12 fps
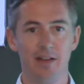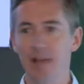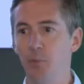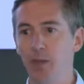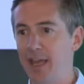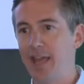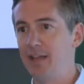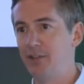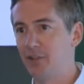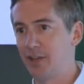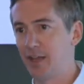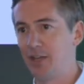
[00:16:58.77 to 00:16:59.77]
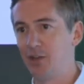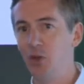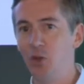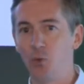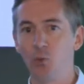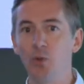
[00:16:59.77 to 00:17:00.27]
And we can't even like
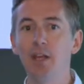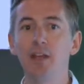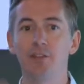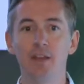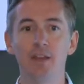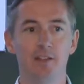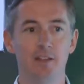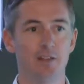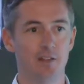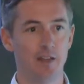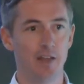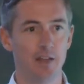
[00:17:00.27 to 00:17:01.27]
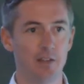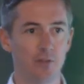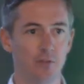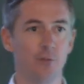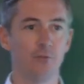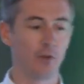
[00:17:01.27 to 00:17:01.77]
rethink these things
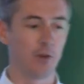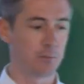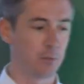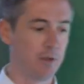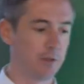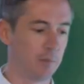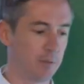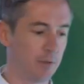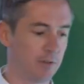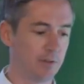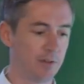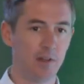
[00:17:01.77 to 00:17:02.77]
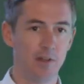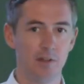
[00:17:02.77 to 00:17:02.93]
from first principles.